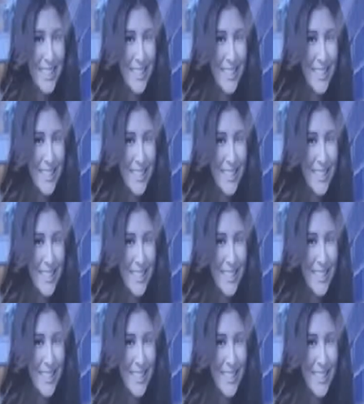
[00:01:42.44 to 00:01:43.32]

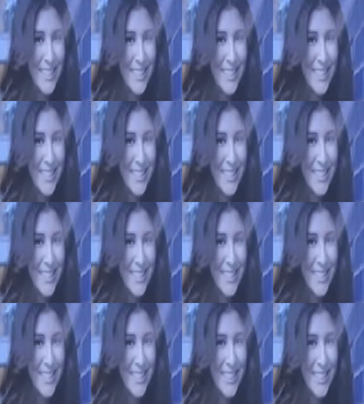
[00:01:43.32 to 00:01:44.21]

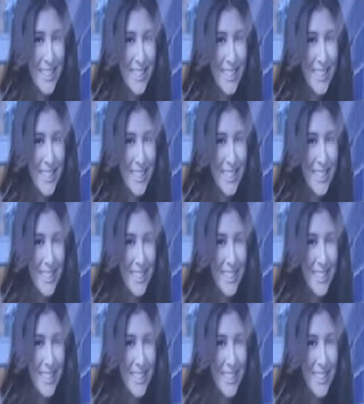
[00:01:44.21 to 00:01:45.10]

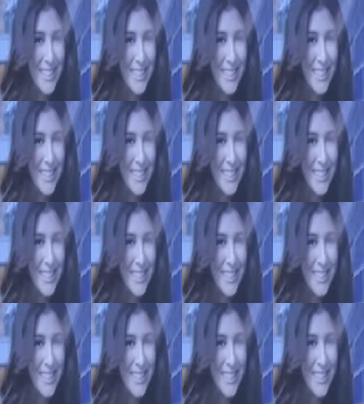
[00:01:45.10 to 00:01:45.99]

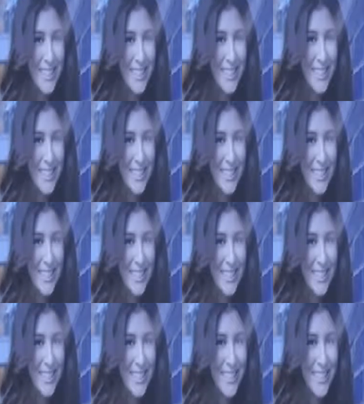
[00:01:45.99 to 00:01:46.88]

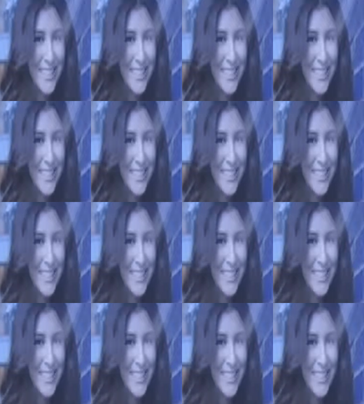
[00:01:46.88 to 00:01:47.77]

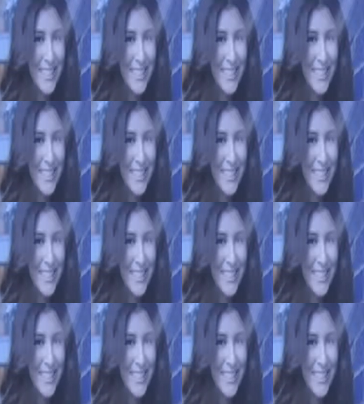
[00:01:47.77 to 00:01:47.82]
This person isn't speaking.